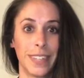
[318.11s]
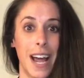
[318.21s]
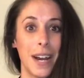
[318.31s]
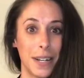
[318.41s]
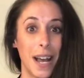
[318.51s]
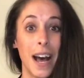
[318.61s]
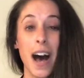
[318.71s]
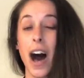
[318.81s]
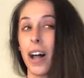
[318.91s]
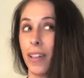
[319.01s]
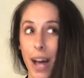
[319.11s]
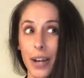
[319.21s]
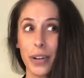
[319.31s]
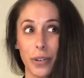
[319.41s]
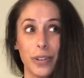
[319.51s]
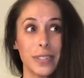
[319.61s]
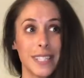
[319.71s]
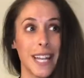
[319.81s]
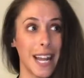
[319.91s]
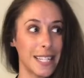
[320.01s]
A lot of girls
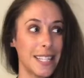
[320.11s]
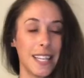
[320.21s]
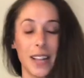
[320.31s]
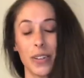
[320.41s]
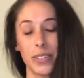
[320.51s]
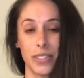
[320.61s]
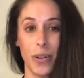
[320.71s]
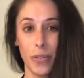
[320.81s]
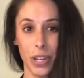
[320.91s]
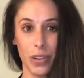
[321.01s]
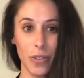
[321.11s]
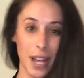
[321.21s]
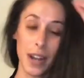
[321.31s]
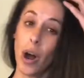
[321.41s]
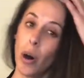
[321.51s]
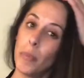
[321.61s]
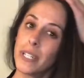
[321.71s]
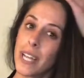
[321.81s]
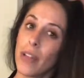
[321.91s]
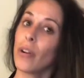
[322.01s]
that I see that look so cute and all put
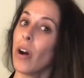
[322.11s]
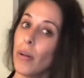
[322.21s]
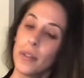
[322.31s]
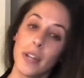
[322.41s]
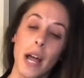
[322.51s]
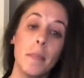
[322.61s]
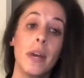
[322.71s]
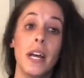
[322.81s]
together all the time,